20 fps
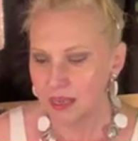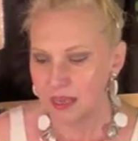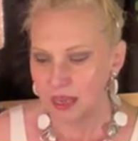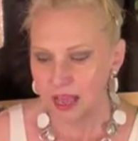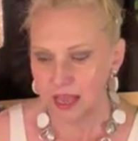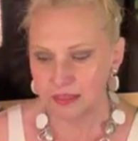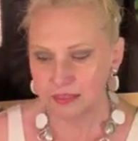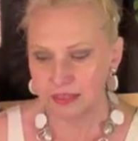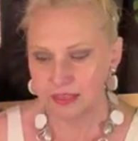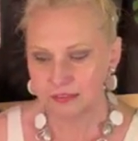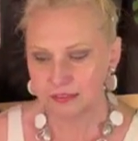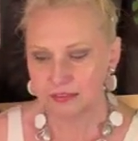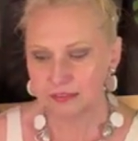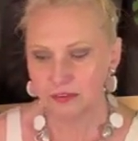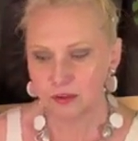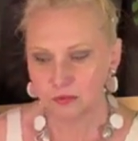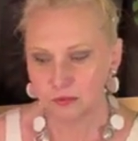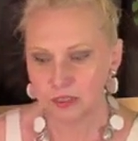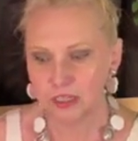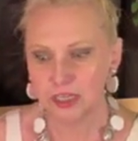And this is
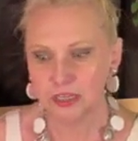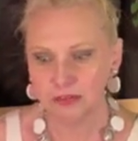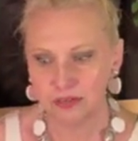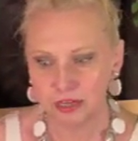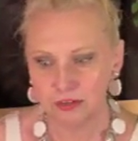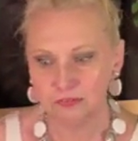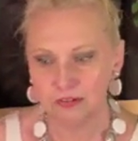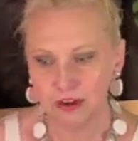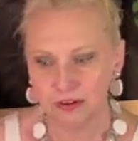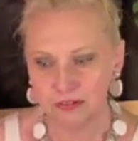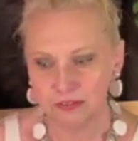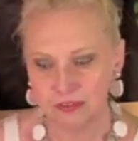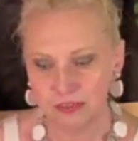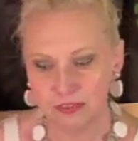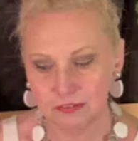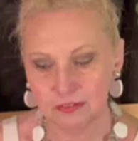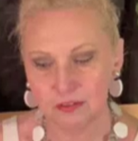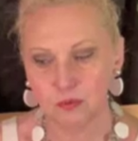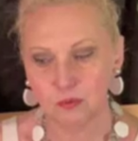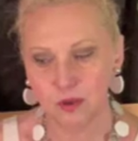a really unique fragrance.
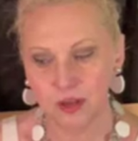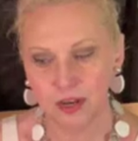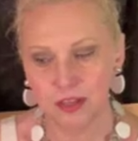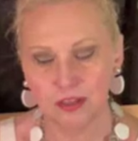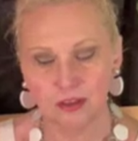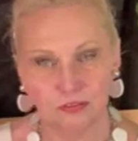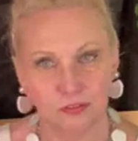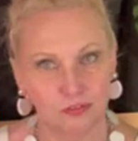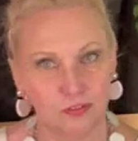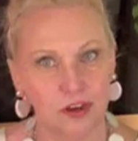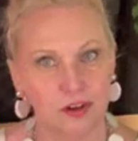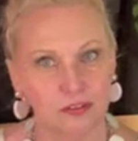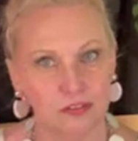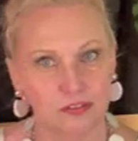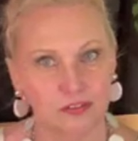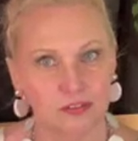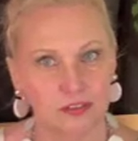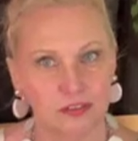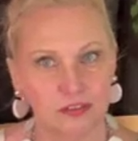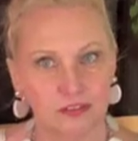This is one of those
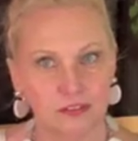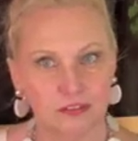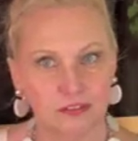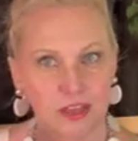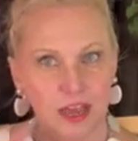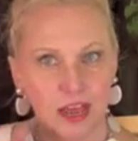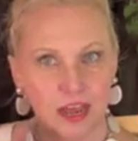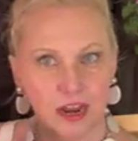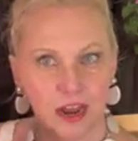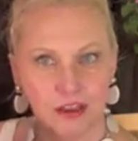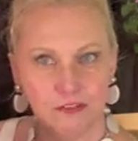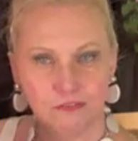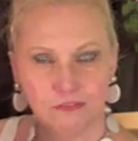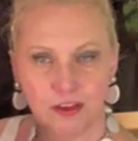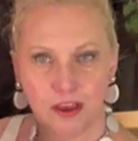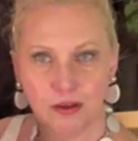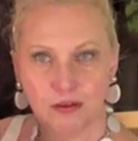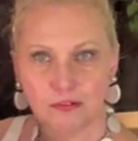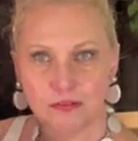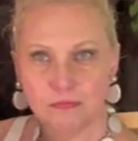fragrances that I
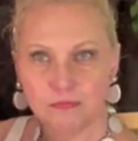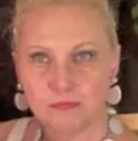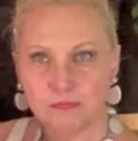found.